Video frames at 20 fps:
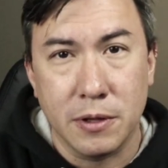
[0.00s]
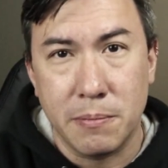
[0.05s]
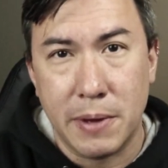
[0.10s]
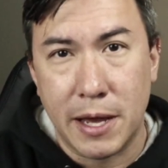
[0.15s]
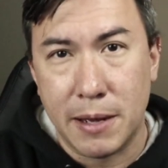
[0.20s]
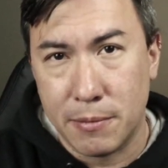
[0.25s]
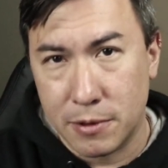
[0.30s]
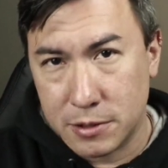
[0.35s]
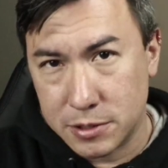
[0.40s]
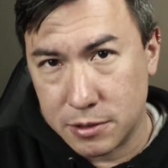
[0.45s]

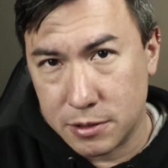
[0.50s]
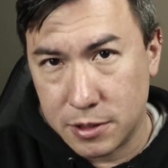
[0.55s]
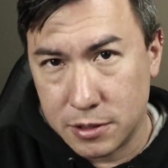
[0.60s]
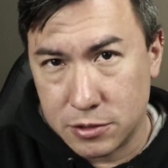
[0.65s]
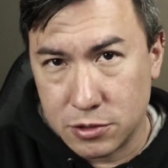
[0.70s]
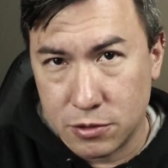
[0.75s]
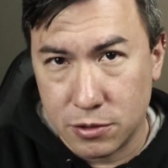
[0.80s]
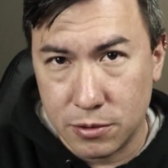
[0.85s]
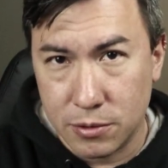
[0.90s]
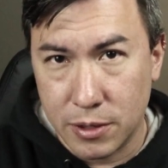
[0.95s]
Matt Mercer and his
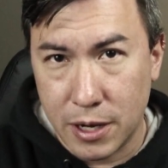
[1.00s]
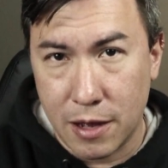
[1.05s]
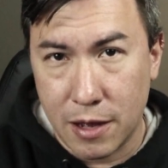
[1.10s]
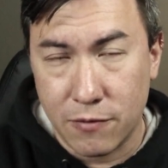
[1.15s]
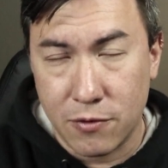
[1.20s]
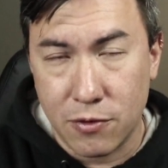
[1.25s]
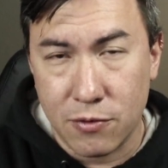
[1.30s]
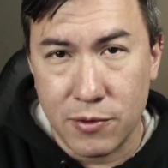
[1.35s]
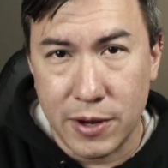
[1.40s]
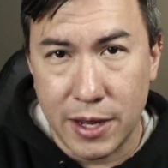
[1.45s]
crew have
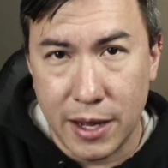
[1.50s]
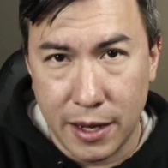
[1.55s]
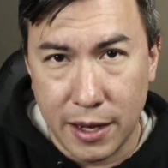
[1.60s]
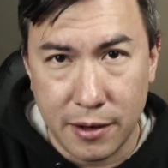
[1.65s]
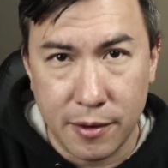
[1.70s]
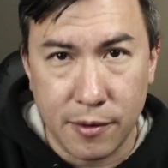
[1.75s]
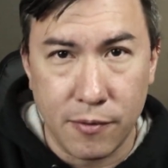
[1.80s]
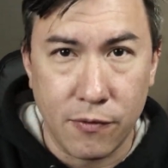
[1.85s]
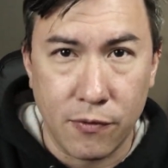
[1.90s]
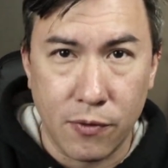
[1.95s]

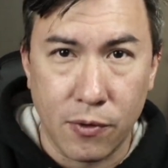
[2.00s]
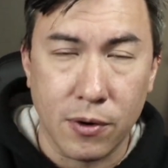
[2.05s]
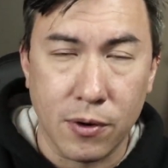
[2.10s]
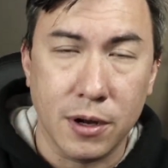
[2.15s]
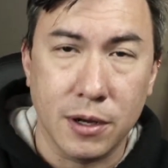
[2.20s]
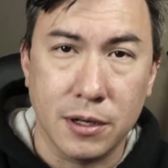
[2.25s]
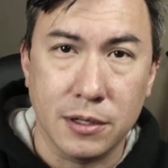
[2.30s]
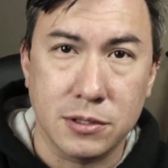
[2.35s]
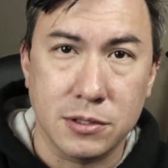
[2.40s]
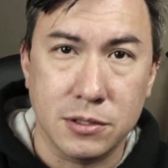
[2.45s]
created for
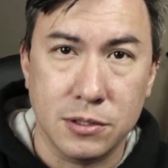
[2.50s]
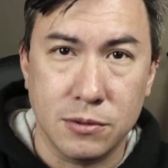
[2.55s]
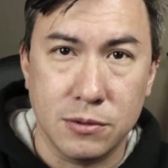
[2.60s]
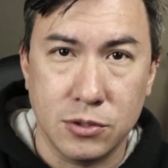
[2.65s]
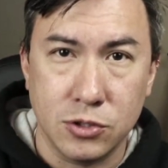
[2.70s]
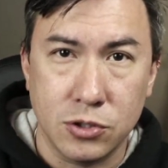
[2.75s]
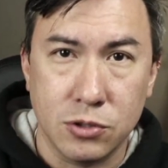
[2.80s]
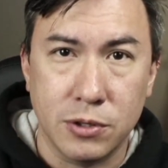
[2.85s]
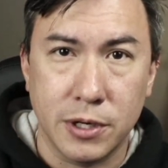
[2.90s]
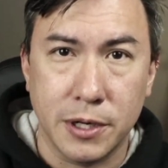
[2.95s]
us to
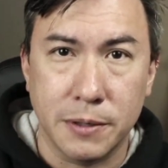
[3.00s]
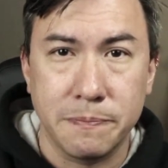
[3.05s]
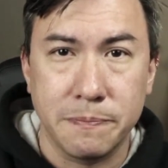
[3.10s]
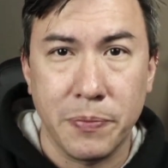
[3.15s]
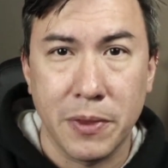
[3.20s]
enjoy.